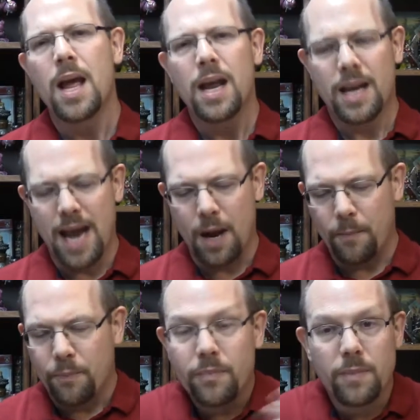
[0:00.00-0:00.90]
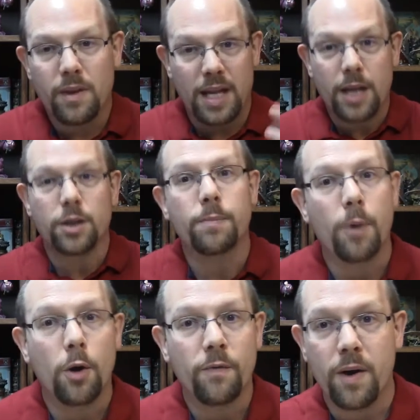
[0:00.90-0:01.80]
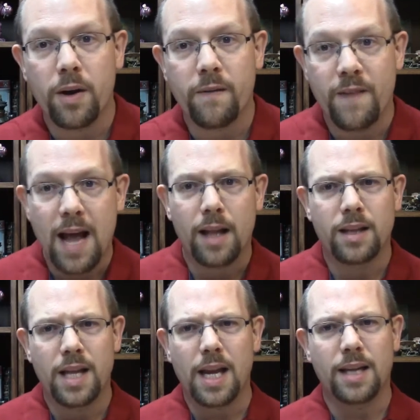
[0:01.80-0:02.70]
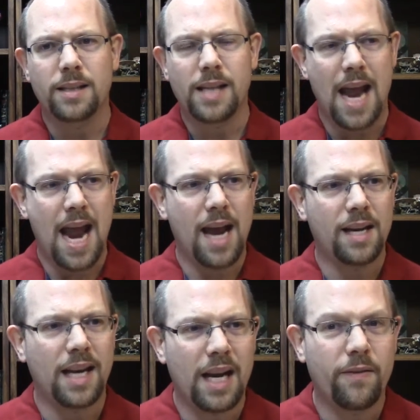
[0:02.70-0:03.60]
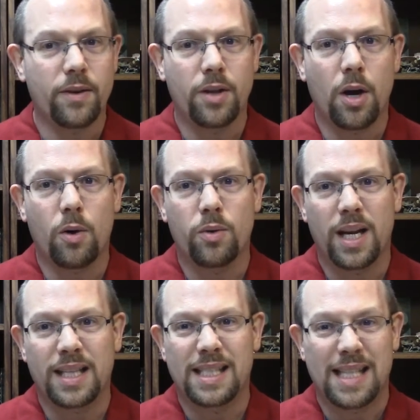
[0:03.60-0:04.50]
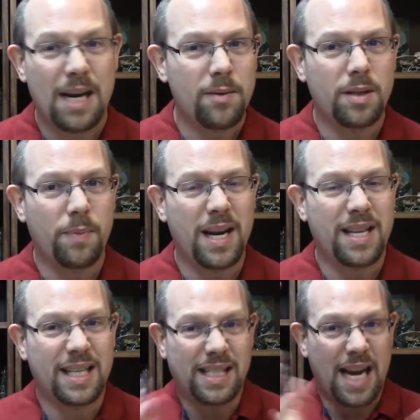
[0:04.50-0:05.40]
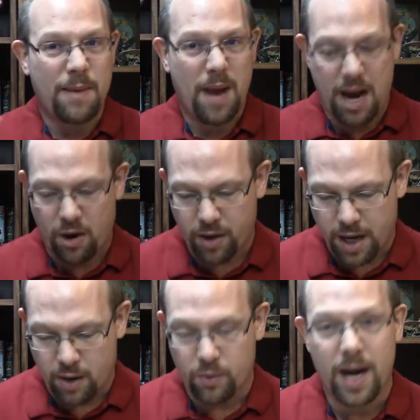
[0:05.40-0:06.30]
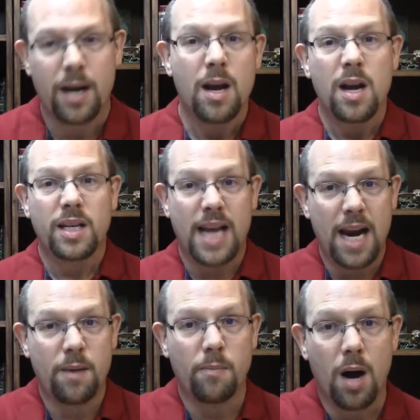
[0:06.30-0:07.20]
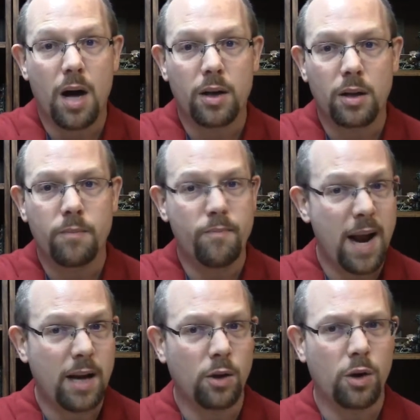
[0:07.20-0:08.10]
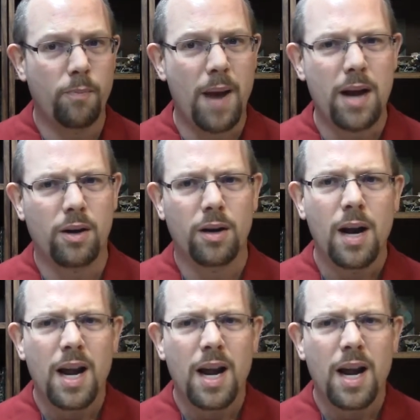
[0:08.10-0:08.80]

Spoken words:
Now, these are both very valid things, and even though they seem to be in the same area, right? Take model, make look better.